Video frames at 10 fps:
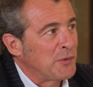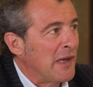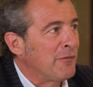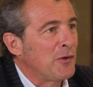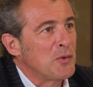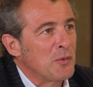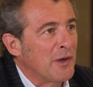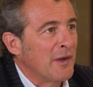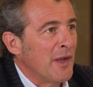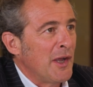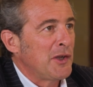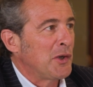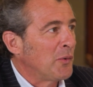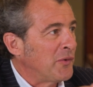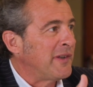to deliver you,
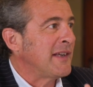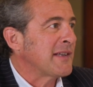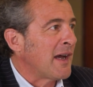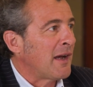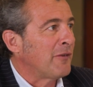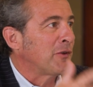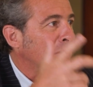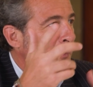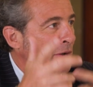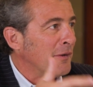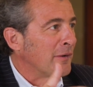the data after,